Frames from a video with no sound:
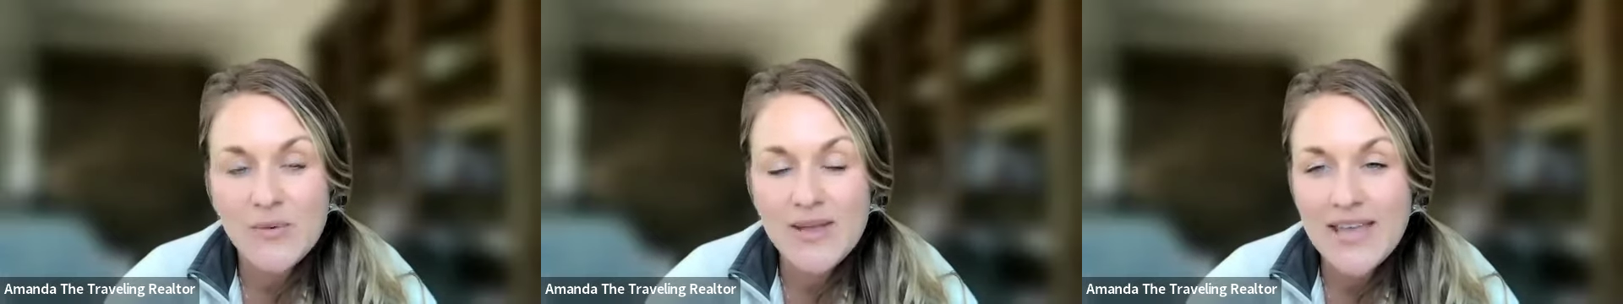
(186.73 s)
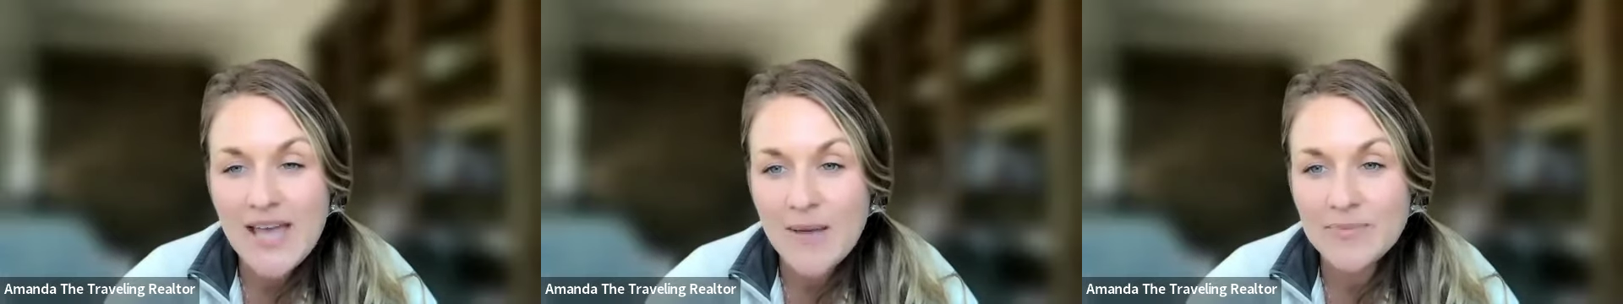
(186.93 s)

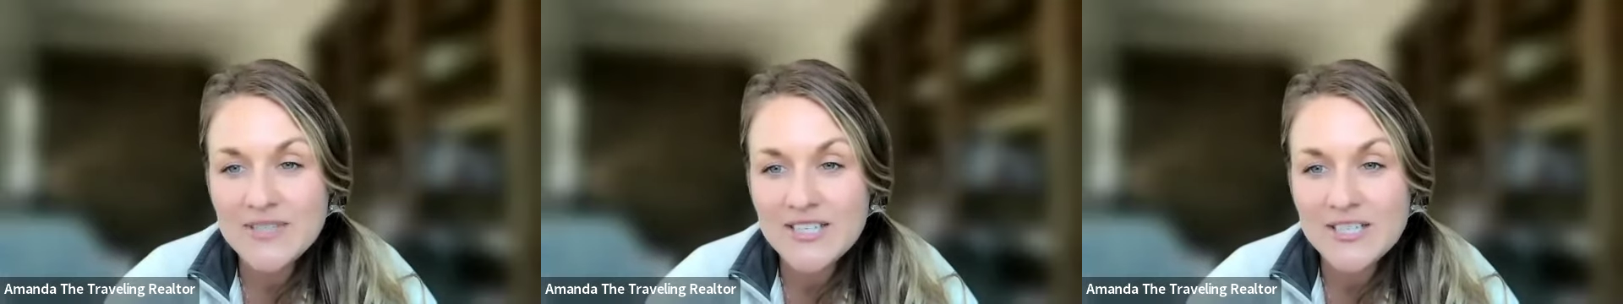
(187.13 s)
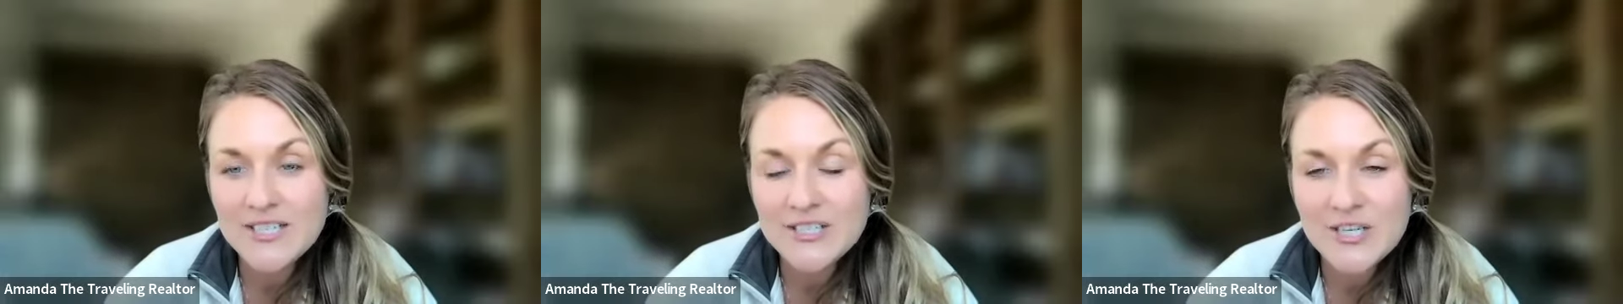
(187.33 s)
we kept
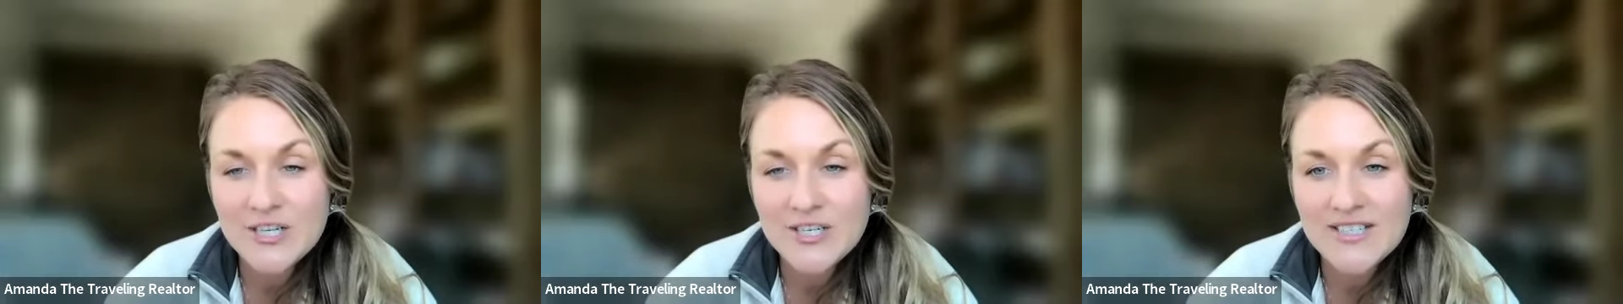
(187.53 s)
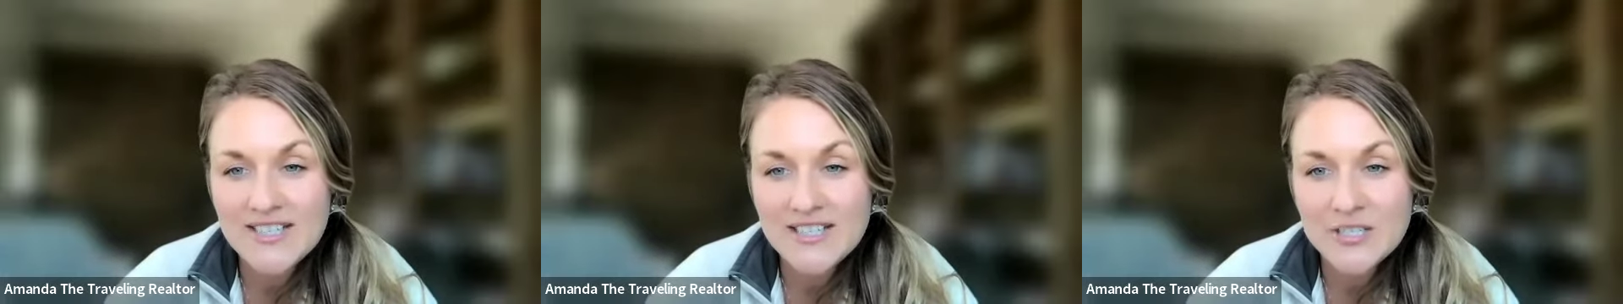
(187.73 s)
it,
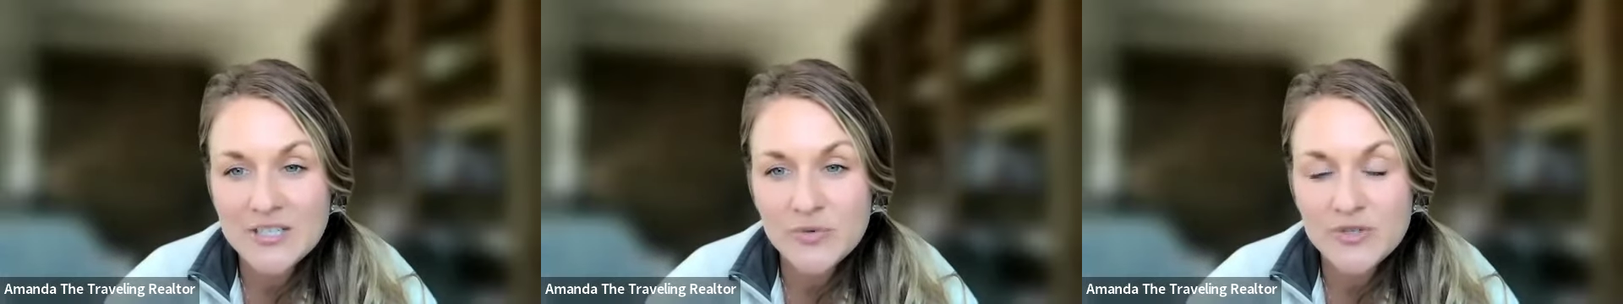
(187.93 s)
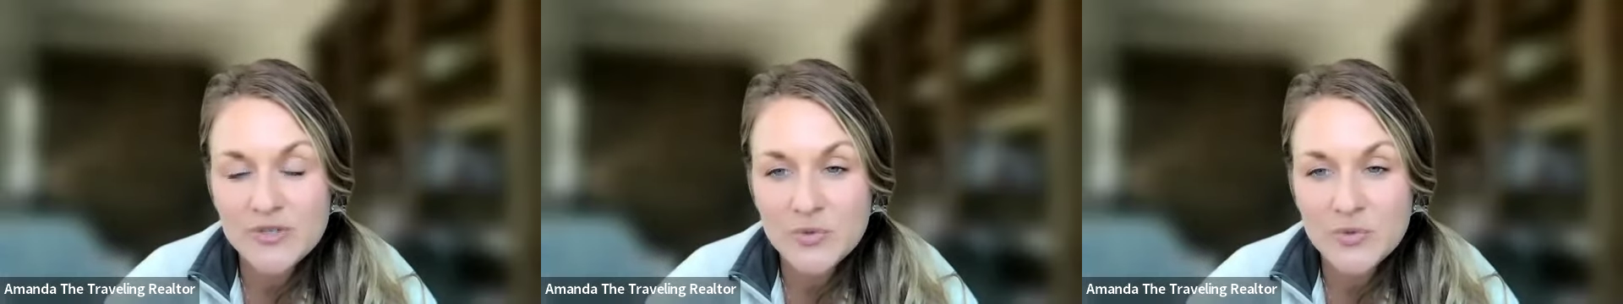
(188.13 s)
turned it
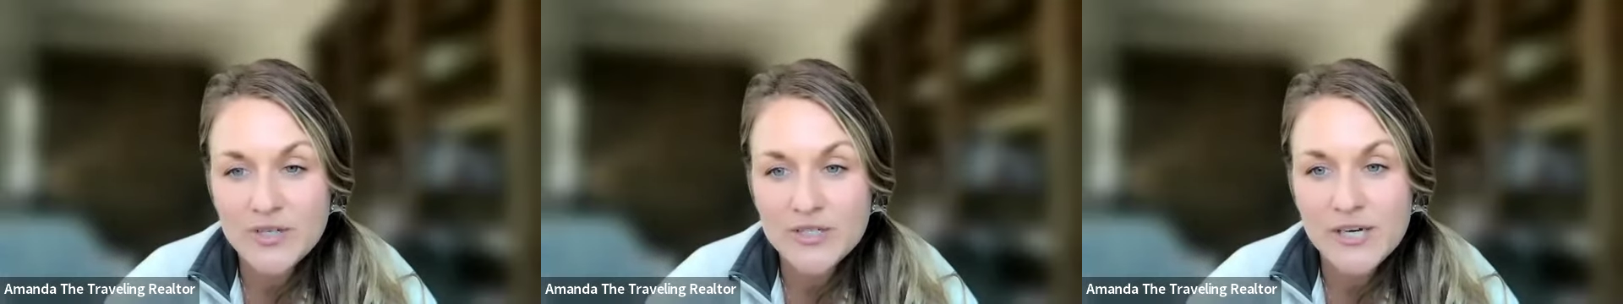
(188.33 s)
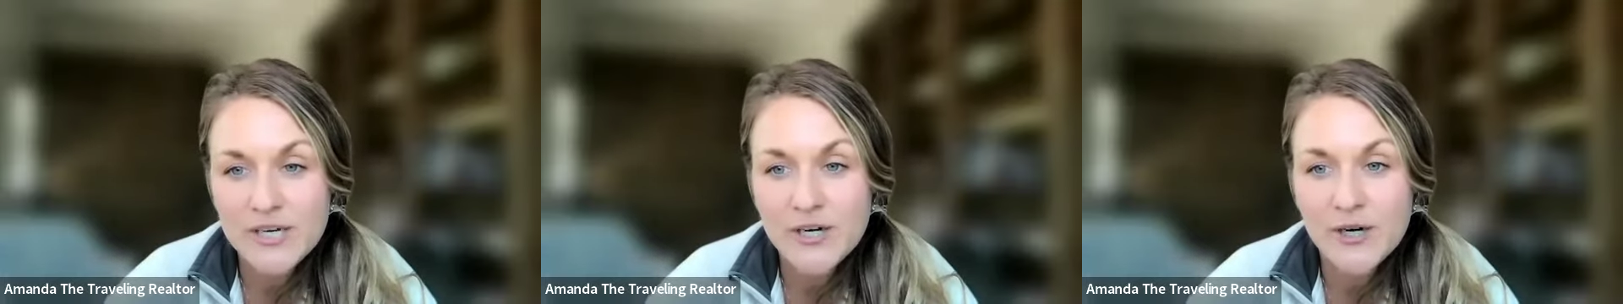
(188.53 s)
into a short
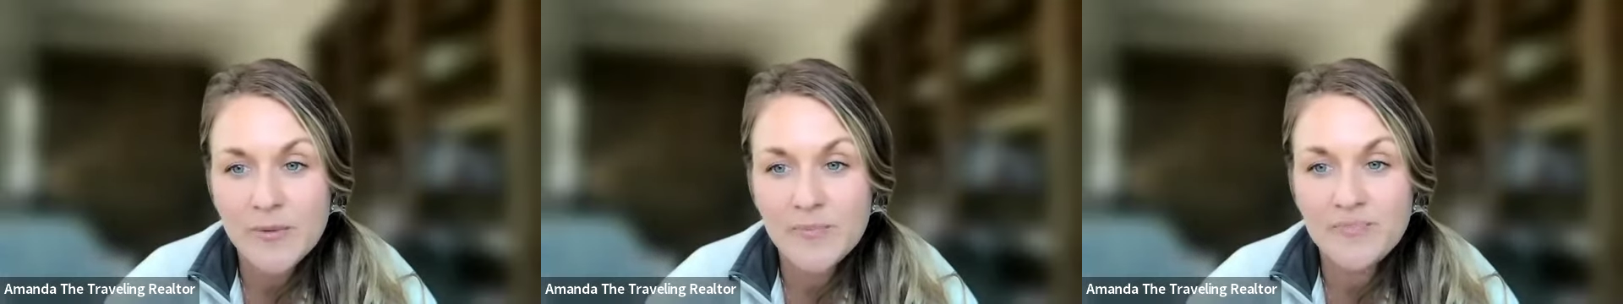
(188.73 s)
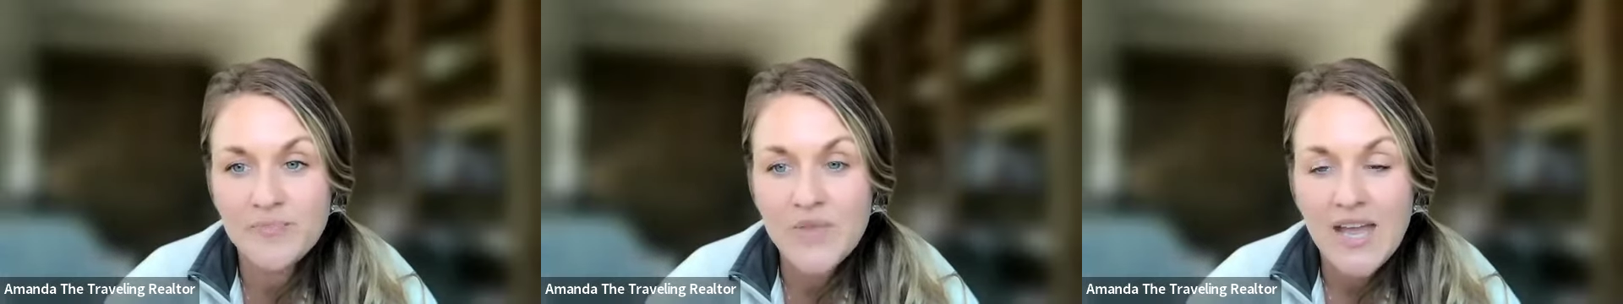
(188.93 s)

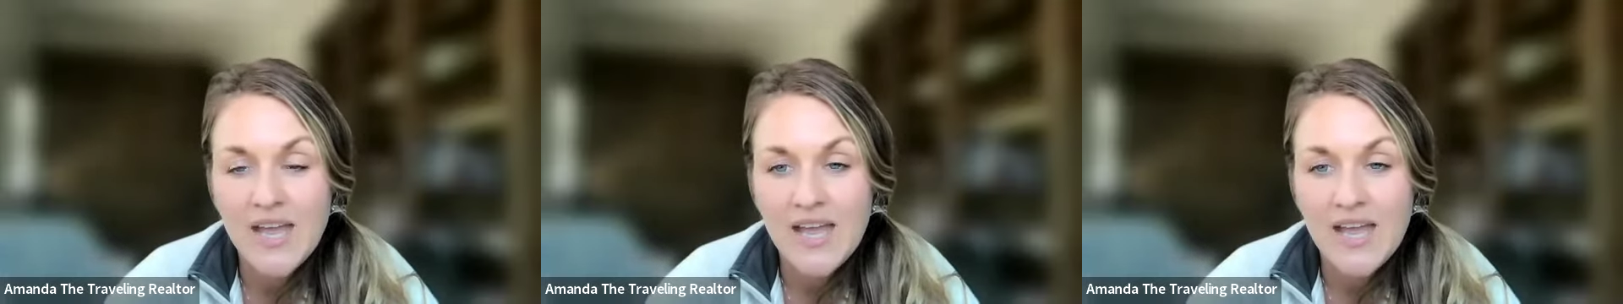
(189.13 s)
term